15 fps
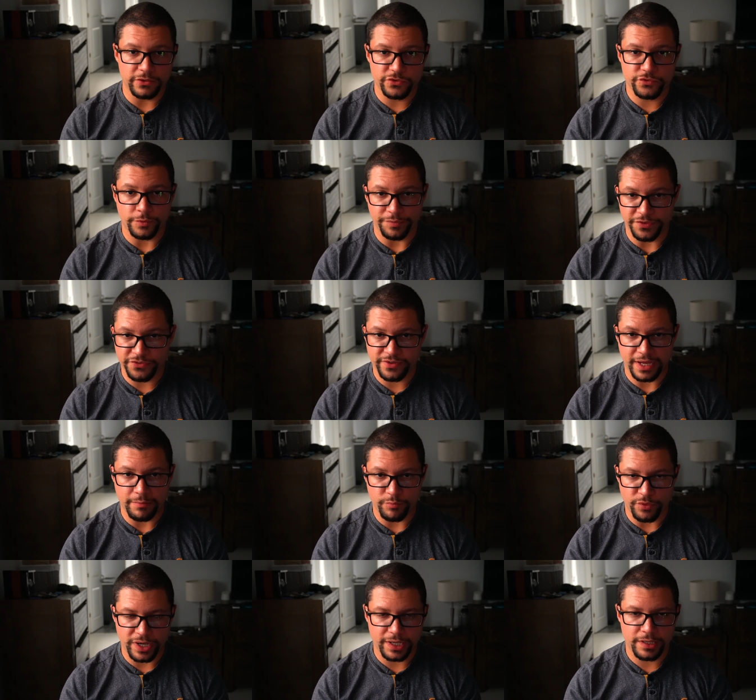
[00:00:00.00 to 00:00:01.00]
the same
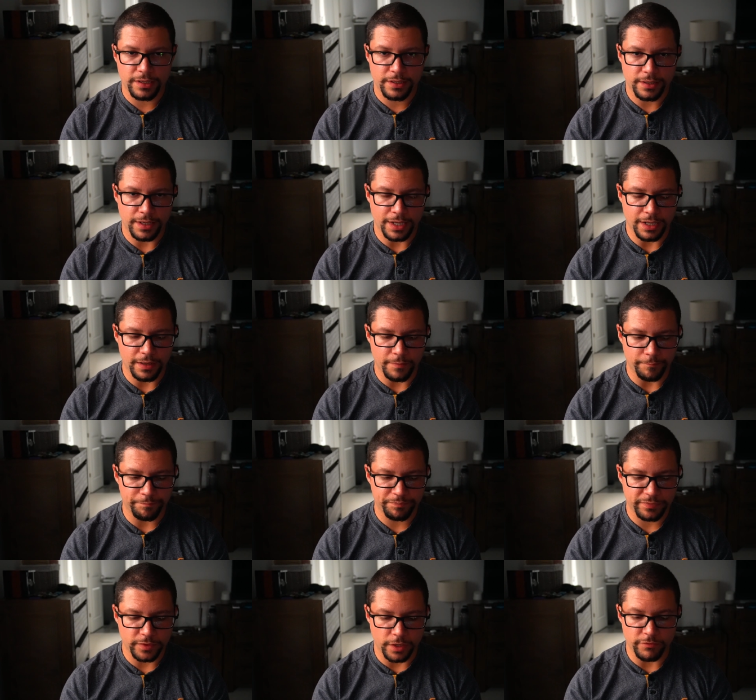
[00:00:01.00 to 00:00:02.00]
brand, um,
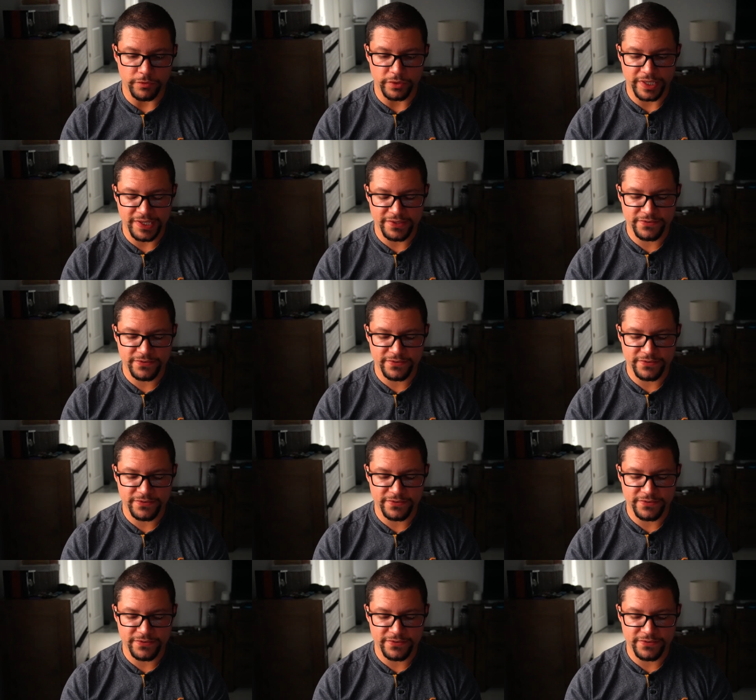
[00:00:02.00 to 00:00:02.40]
NovelKeys